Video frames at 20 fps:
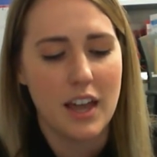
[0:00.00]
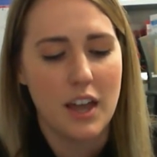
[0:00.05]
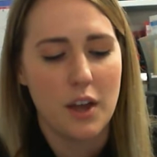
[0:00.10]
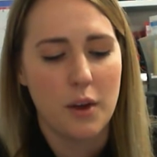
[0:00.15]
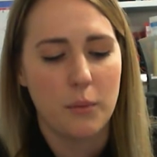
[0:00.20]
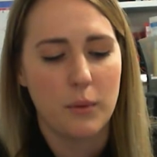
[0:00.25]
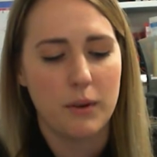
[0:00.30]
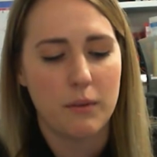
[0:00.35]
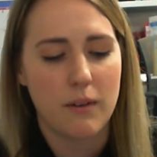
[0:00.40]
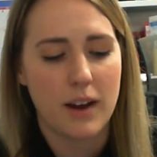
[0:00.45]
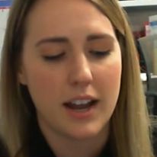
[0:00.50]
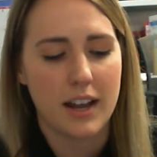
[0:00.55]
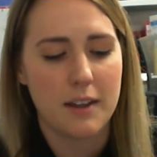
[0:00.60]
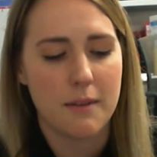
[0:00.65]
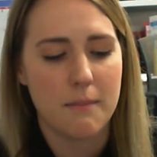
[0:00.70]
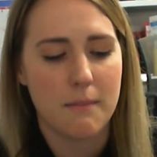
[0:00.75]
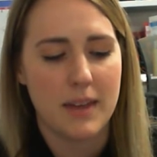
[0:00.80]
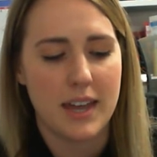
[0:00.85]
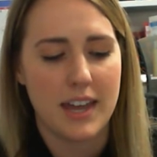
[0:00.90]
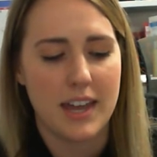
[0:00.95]
We
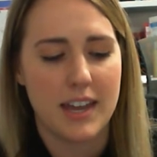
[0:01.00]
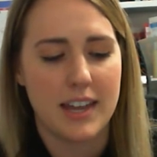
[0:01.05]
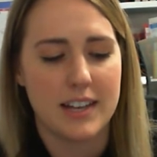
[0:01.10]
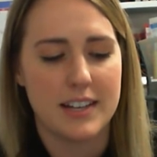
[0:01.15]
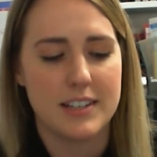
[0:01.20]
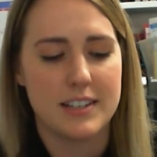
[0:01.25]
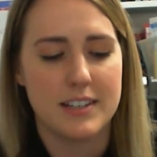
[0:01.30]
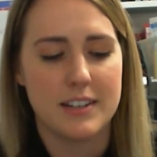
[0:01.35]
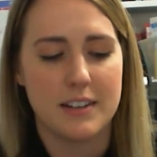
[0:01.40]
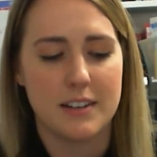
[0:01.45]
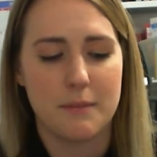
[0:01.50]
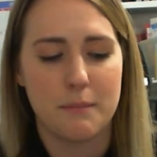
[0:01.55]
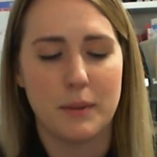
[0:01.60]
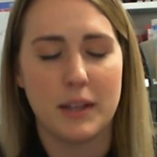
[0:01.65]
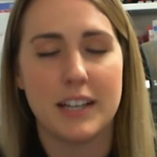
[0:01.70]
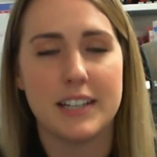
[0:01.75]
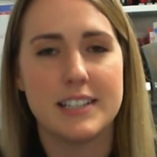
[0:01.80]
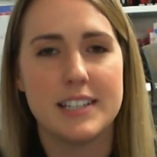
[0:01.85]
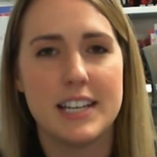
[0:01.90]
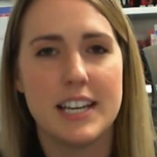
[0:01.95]
recommend
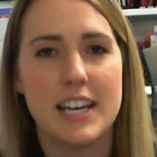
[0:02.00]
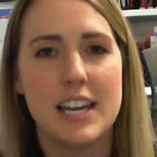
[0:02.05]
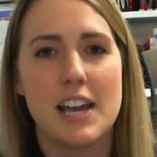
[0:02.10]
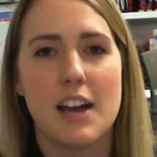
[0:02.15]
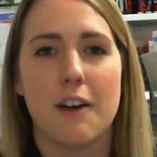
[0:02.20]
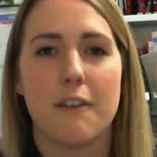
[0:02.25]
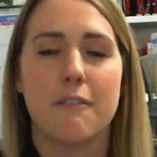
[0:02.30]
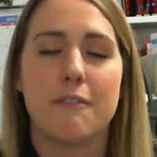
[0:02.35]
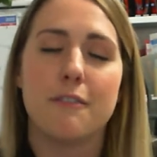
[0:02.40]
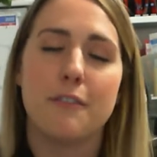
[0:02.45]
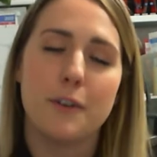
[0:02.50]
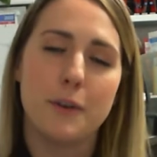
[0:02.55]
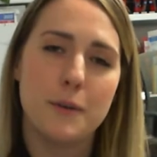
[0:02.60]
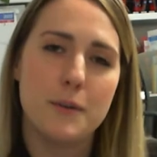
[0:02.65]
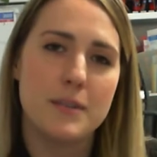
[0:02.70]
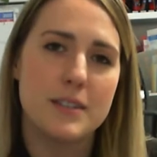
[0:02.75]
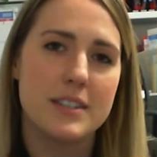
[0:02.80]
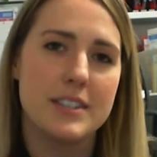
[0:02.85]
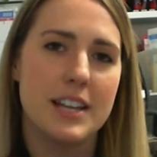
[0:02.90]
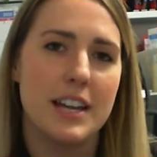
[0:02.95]
plenty of
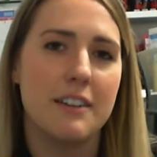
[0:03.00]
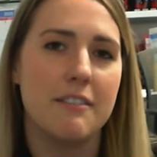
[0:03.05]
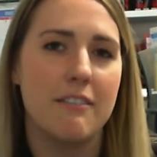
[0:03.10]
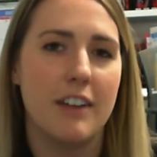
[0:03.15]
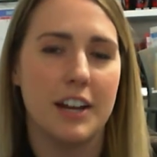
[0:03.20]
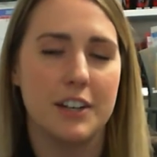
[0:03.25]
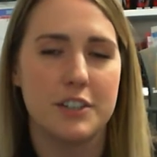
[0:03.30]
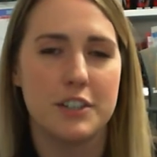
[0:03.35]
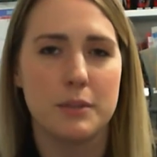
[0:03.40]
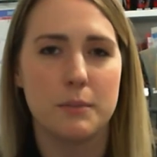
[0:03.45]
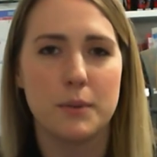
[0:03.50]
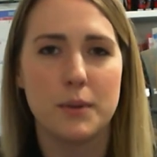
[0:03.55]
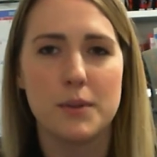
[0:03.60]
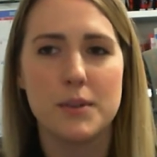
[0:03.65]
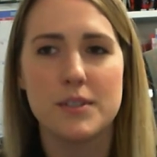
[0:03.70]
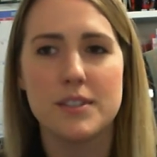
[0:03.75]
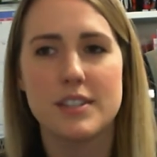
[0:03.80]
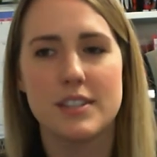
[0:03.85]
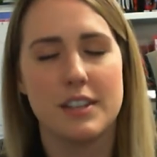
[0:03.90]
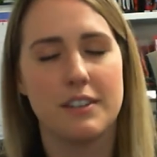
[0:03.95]
fruits and
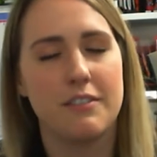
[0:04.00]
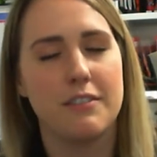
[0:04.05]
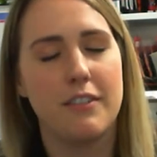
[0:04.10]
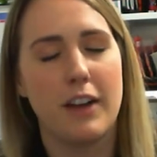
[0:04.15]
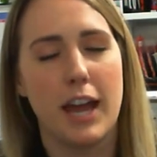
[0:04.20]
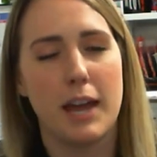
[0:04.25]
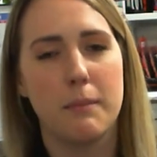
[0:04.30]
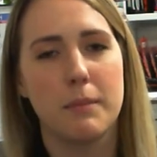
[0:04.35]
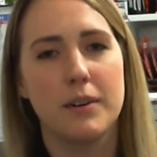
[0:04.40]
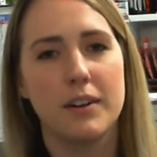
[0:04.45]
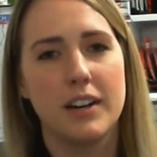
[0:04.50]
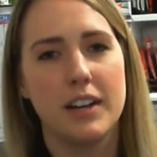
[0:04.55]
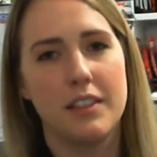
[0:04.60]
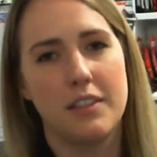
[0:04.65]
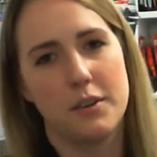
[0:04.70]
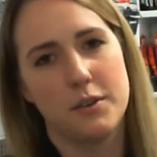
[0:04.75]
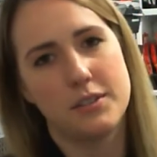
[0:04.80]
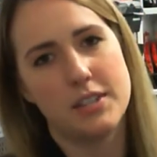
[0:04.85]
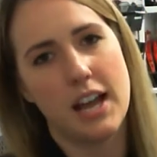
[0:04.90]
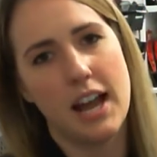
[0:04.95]
vegetables. The fiber in
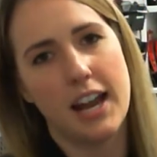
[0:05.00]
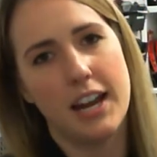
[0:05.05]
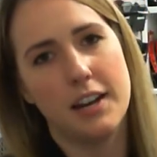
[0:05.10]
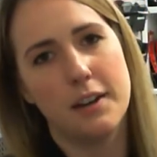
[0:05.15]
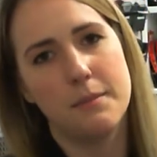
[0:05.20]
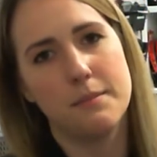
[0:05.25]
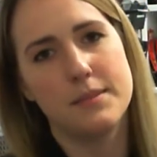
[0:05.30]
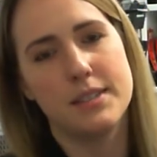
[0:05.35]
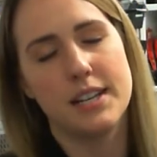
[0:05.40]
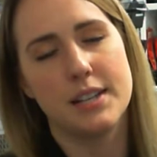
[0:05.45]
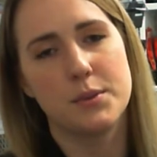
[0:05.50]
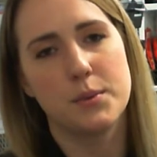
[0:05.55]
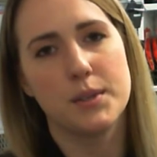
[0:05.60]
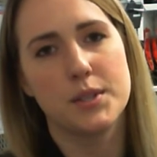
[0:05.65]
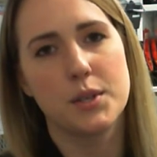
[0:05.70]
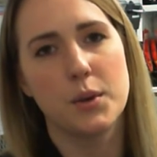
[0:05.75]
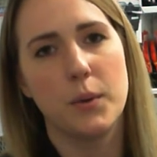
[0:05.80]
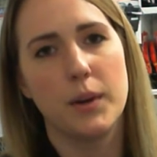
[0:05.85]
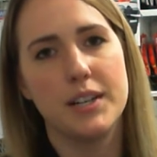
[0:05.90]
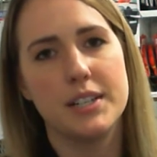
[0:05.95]
those items, that's what's
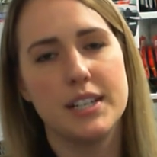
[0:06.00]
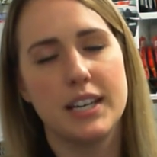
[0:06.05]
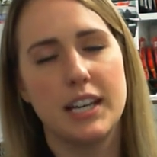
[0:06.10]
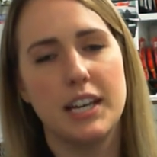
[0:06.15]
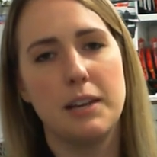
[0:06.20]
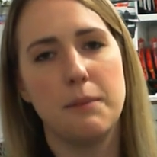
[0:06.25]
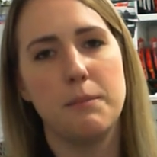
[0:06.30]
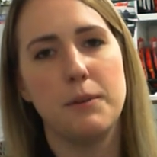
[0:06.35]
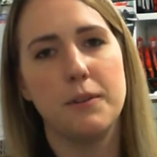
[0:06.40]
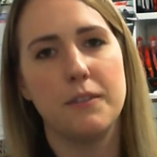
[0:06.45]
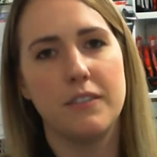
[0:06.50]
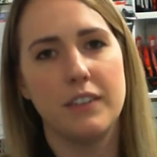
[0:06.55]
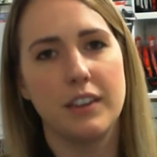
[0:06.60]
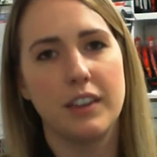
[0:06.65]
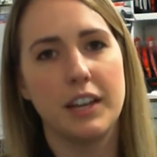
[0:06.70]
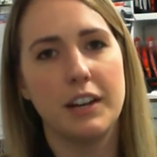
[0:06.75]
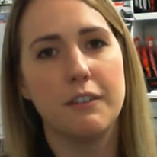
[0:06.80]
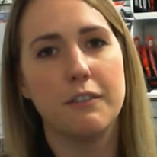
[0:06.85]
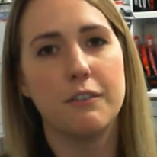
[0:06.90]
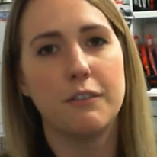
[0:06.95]
going to keep you
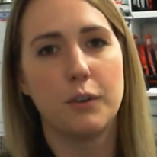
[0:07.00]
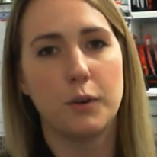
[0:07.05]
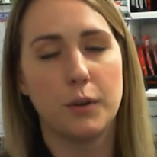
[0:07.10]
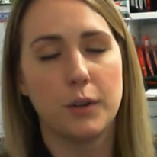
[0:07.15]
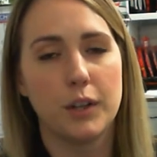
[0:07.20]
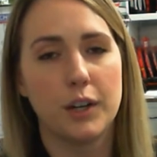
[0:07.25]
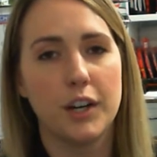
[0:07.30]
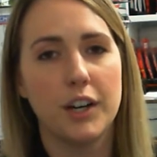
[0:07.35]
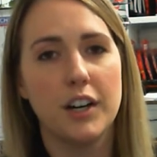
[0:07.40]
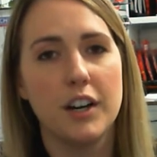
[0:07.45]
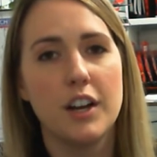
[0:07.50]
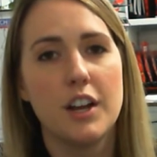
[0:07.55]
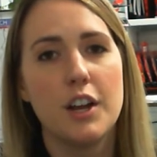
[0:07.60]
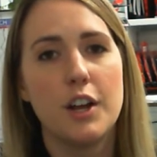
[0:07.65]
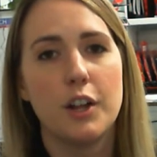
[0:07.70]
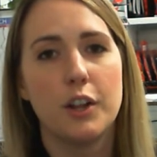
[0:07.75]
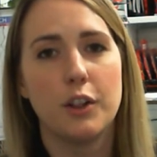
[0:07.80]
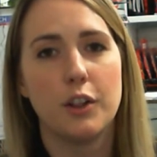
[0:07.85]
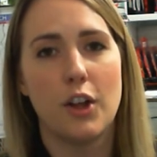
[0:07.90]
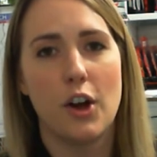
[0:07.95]
feeling fuller,
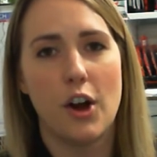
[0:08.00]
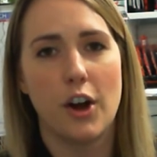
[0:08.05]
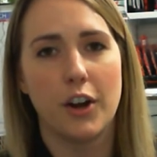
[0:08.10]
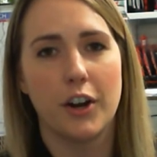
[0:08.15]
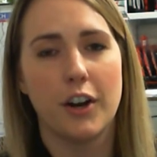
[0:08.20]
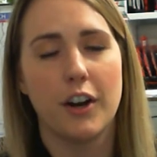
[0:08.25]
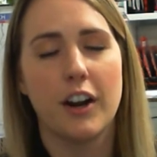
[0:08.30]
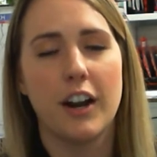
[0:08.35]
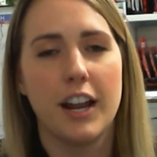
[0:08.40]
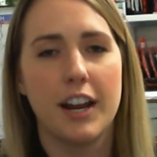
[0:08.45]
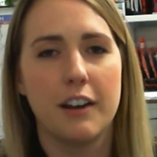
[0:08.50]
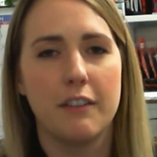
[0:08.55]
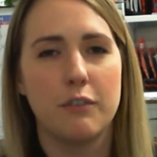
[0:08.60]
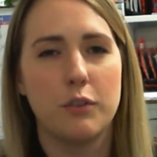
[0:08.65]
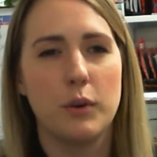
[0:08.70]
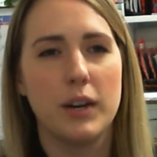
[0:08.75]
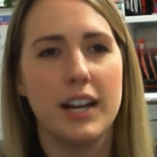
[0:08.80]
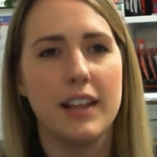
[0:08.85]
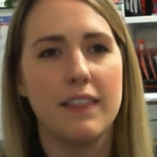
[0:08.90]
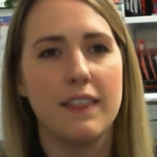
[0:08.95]
longer, and
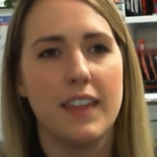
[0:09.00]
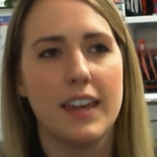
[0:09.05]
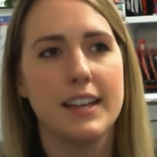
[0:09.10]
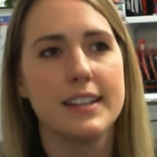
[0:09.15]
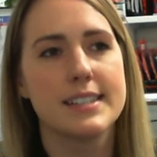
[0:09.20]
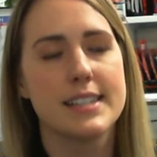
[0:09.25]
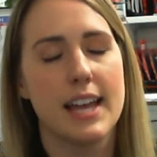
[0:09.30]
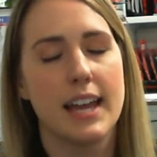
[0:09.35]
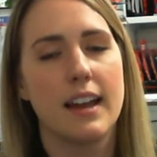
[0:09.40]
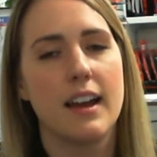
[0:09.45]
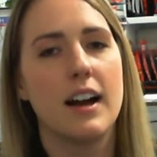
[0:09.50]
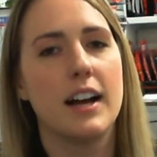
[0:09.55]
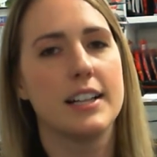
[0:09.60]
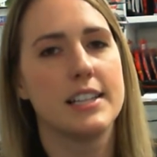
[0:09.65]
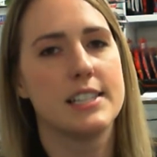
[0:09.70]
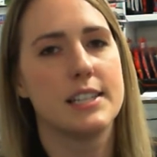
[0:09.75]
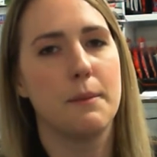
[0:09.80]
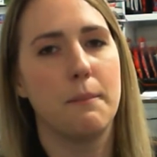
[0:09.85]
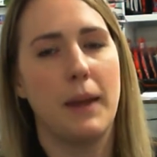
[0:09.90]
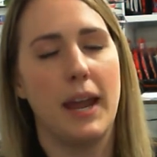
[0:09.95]
avoiding things like
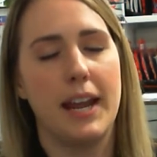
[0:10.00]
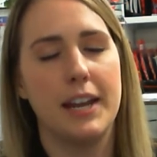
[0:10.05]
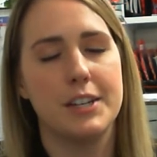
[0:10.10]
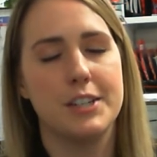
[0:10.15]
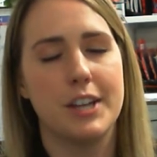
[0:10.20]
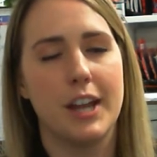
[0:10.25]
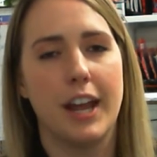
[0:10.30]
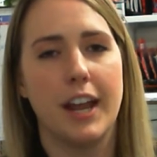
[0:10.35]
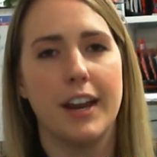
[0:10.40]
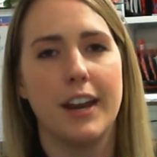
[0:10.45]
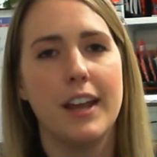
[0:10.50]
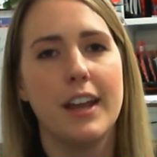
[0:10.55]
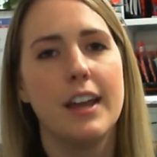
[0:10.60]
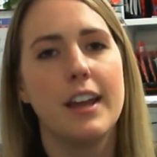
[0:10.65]
constipation.